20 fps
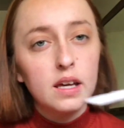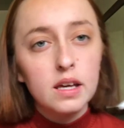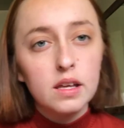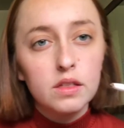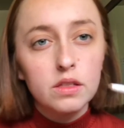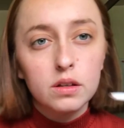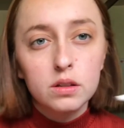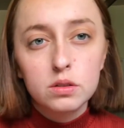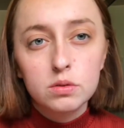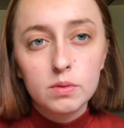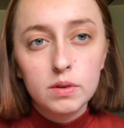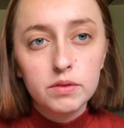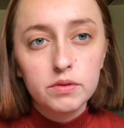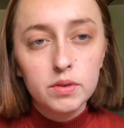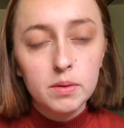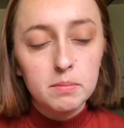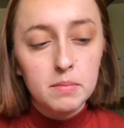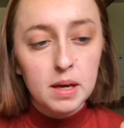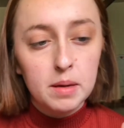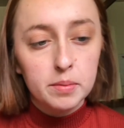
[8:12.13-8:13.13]
There's one
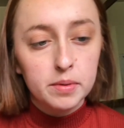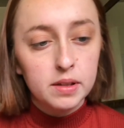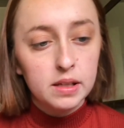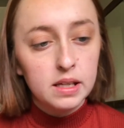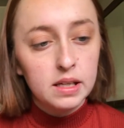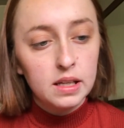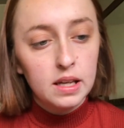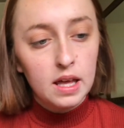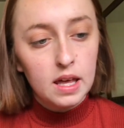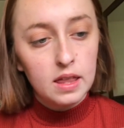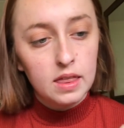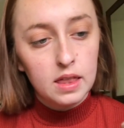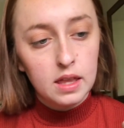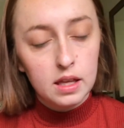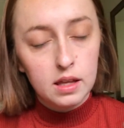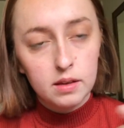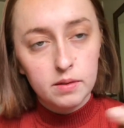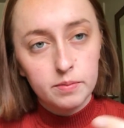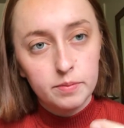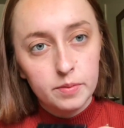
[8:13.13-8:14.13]
from Maybelline, and
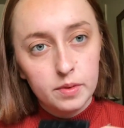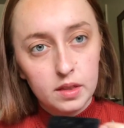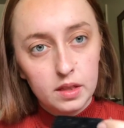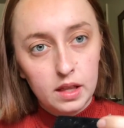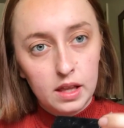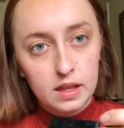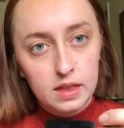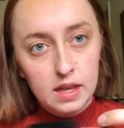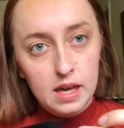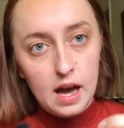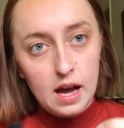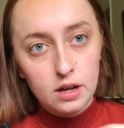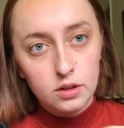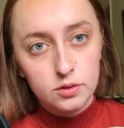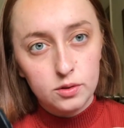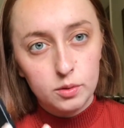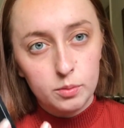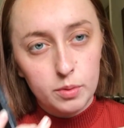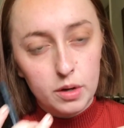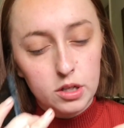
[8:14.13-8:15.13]
the
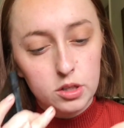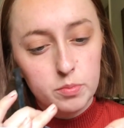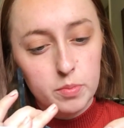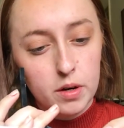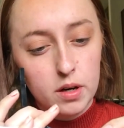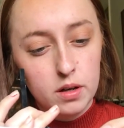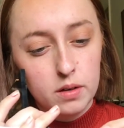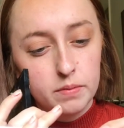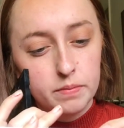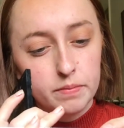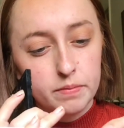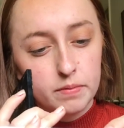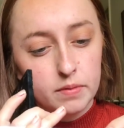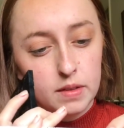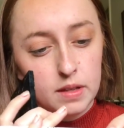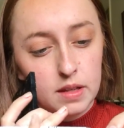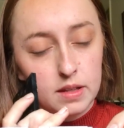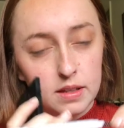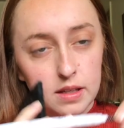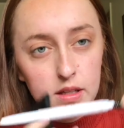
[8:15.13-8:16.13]
actual brush part
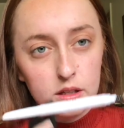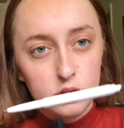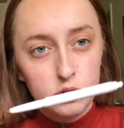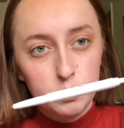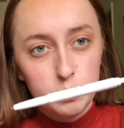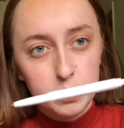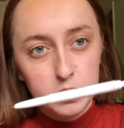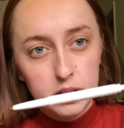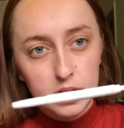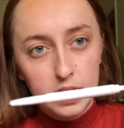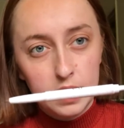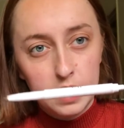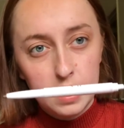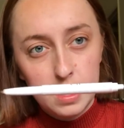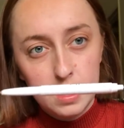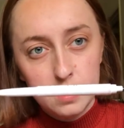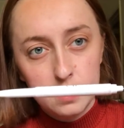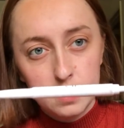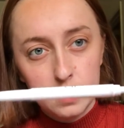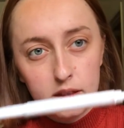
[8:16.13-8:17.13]
is like super tiny.
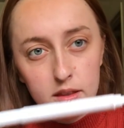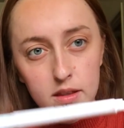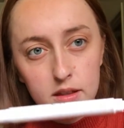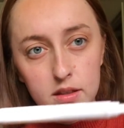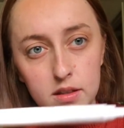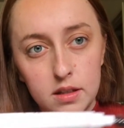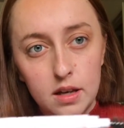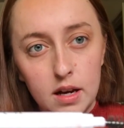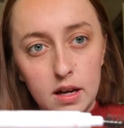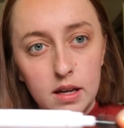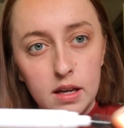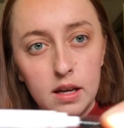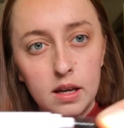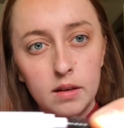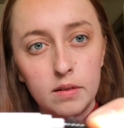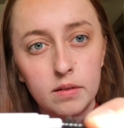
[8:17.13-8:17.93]
It's like this tiny.